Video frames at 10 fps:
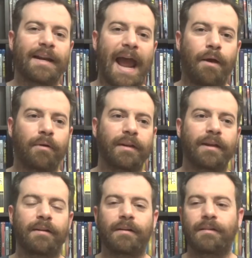an hour
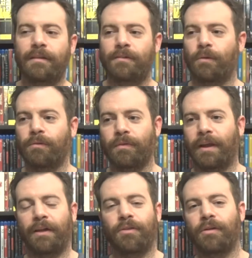later they sold for
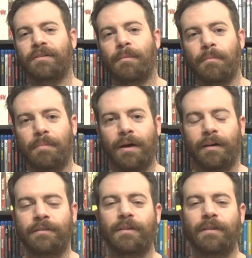like 30 something bucks,